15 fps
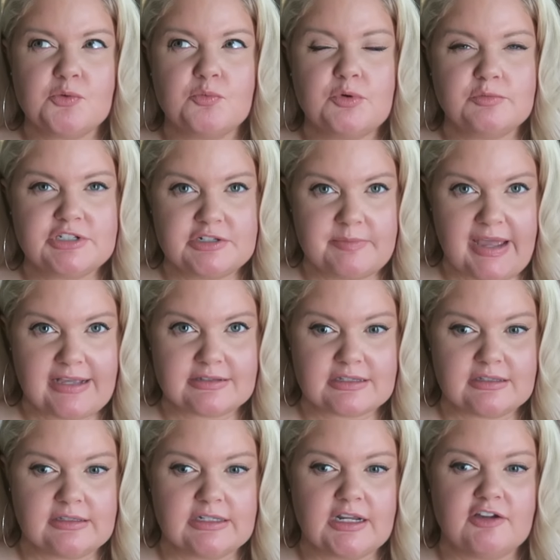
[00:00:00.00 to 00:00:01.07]
wounded
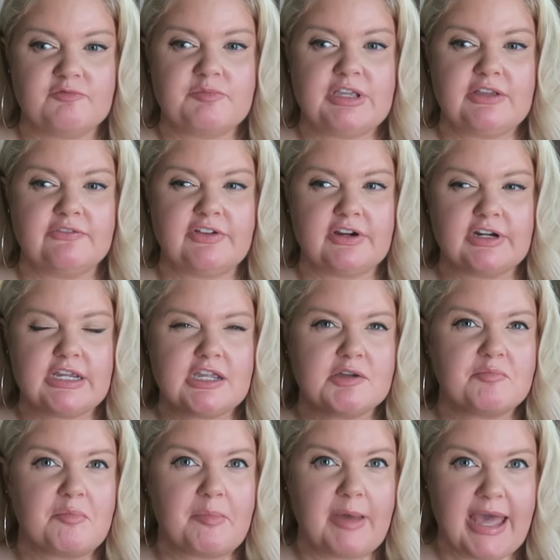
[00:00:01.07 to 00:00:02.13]
masculine of being very
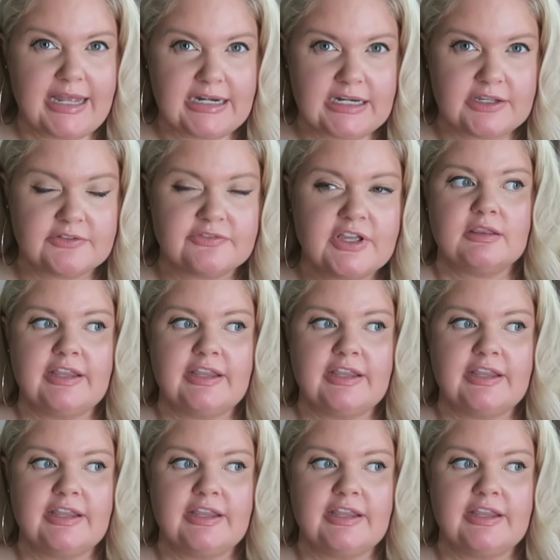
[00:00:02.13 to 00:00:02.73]
competitive,